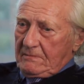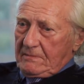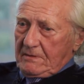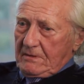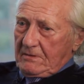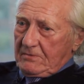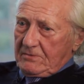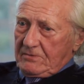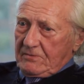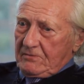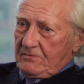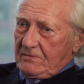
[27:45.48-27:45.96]

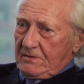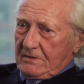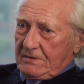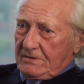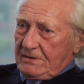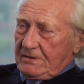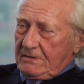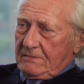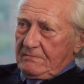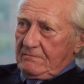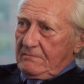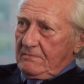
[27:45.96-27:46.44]
Those who
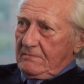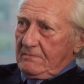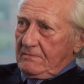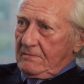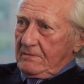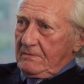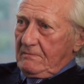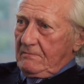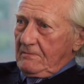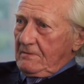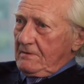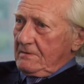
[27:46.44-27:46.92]
just
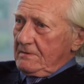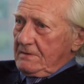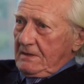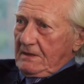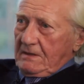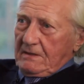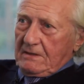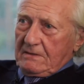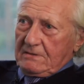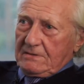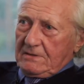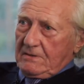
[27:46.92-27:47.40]

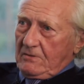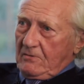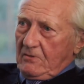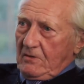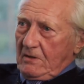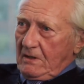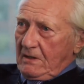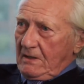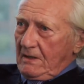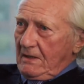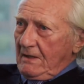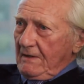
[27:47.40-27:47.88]
said it's a
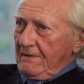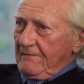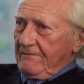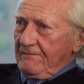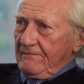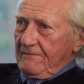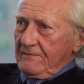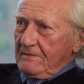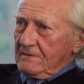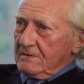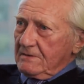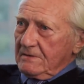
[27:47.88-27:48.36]
quiet life,
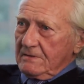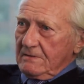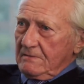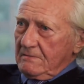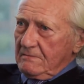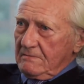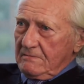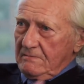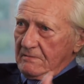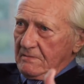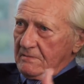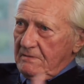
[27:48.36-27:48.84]

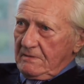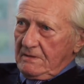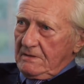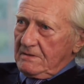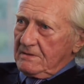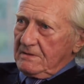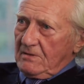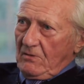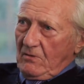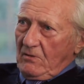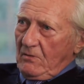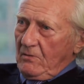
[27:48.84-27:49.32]

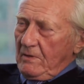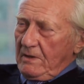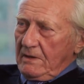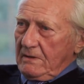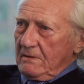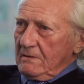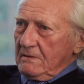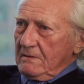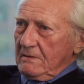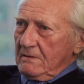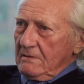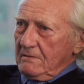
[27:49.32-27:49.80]
it's all we
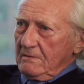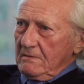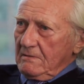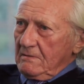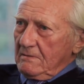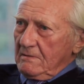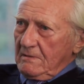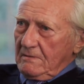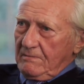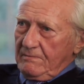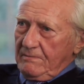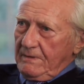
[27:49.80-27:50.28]
can
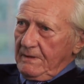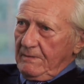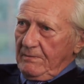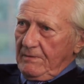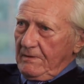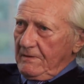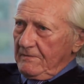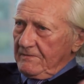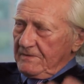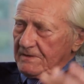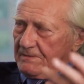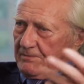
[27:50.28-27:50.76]
do, the
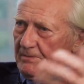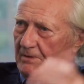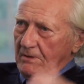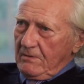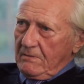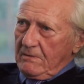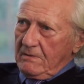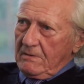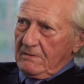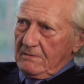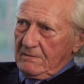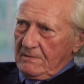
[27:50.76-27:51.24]
people have
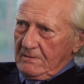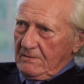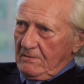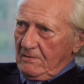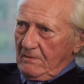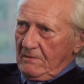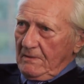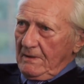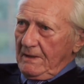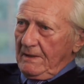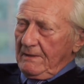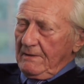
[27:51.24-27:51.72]
spoken and
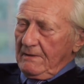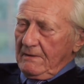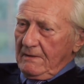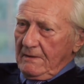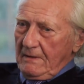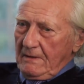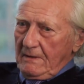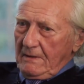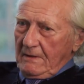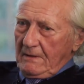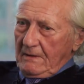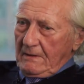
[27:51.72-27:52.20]
all that.
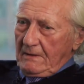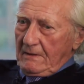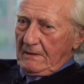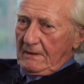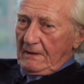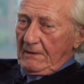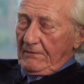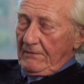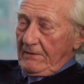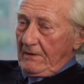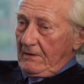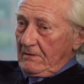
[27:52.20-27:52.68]

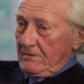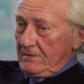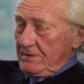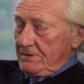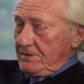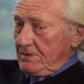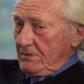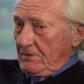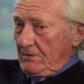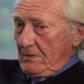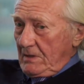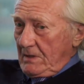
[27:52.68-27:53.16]
And
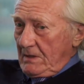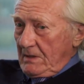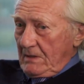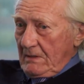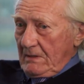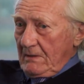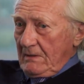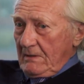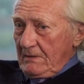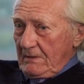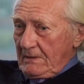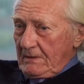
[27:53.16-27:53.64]
those who
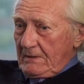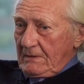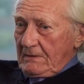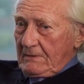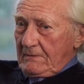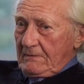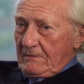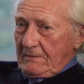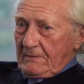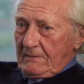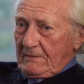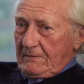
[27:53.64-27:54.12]
are
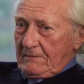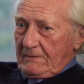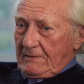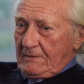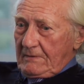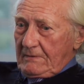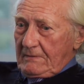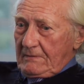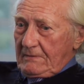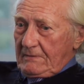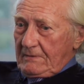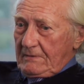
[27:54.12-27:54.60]

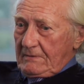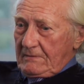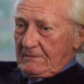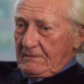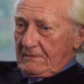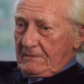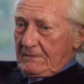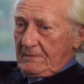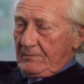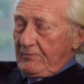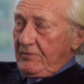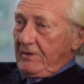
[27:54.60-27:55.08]

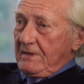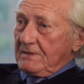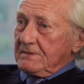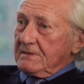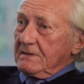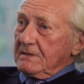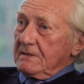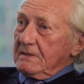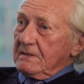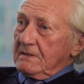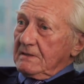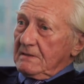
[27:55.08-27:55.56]
the
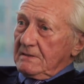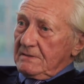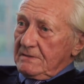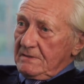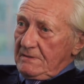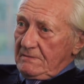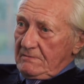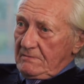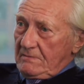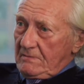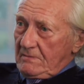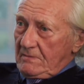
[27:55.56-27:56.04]
Brexiteers,
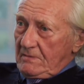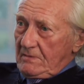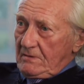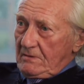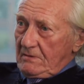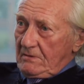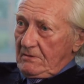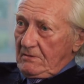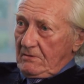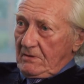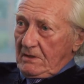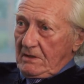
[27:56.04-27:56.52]

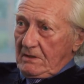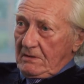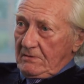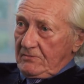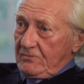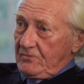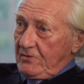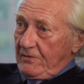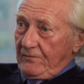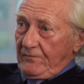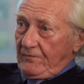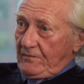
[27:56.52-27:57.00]
who are
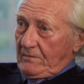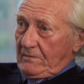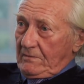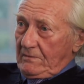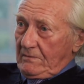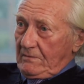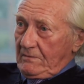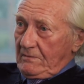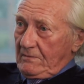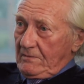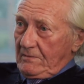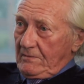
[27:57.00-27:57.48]
driven
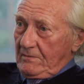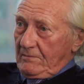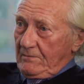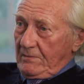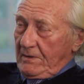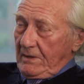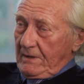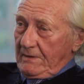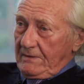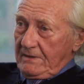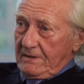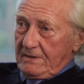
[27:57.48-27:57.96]

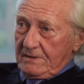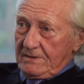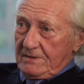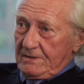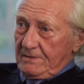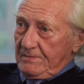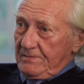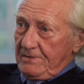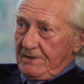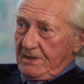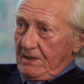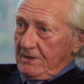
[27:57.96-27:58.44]
by
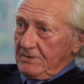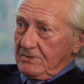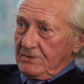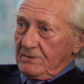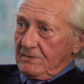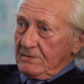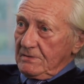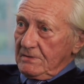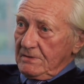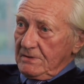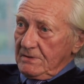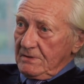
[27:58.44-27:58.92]
these
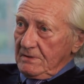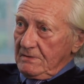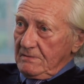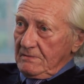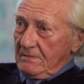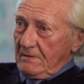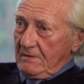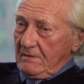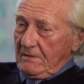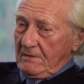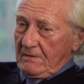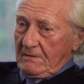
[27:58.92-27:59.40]
obsessions
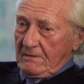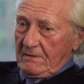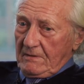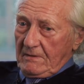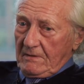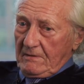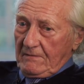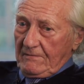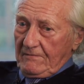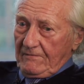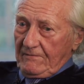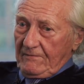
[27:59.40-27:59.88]

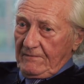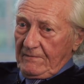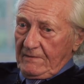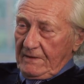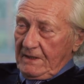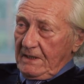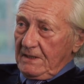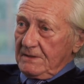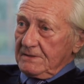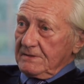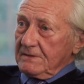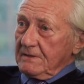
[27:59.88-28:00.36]
of
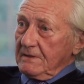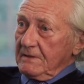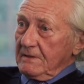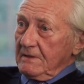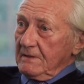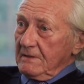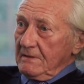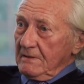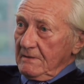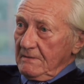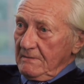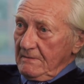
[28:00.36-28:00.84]

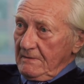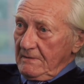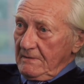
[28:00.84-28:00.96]
yesteryear,